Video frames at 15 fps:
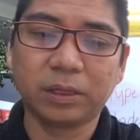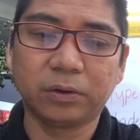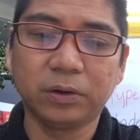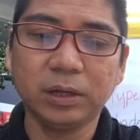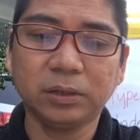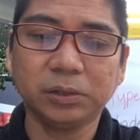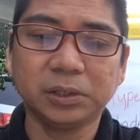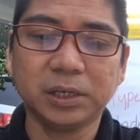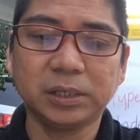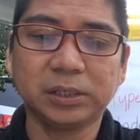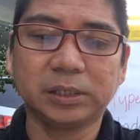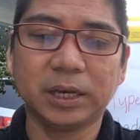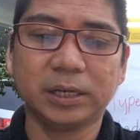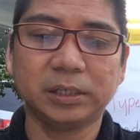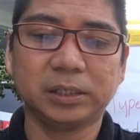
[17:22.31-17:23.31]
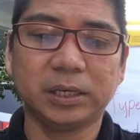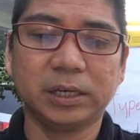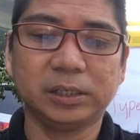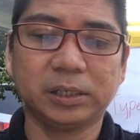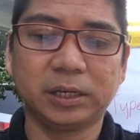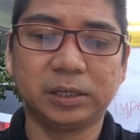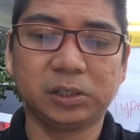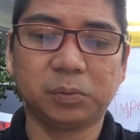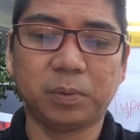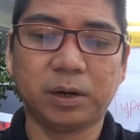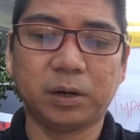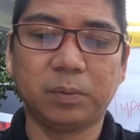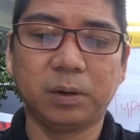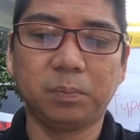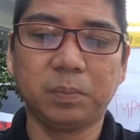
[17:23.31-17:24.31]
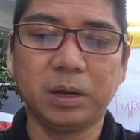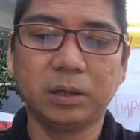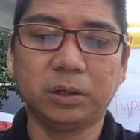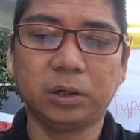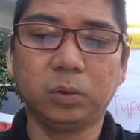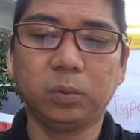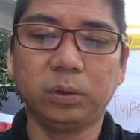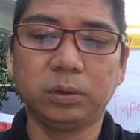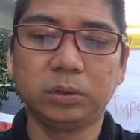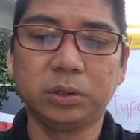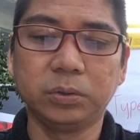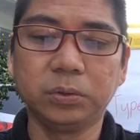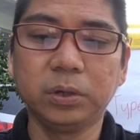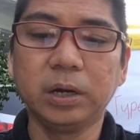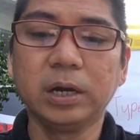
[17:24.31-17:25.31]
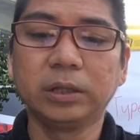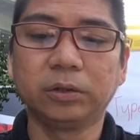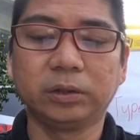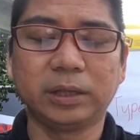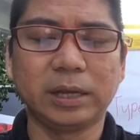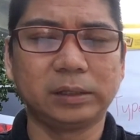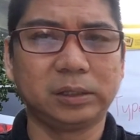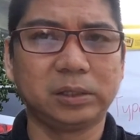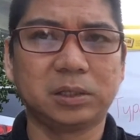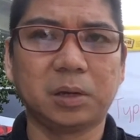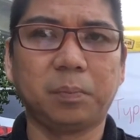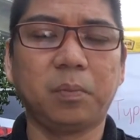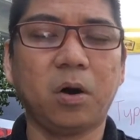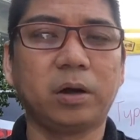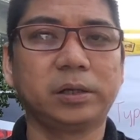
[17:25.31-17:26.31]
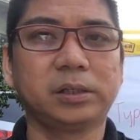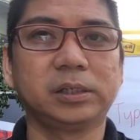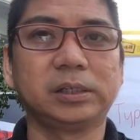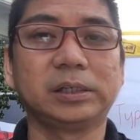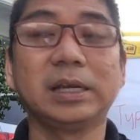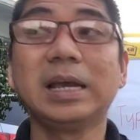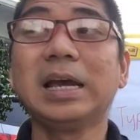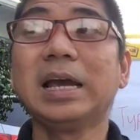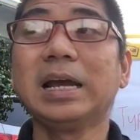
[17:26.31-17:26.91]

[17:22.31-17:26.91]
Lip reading: 3 to 6 sentences an experiment Peter would do to test his hypothesis.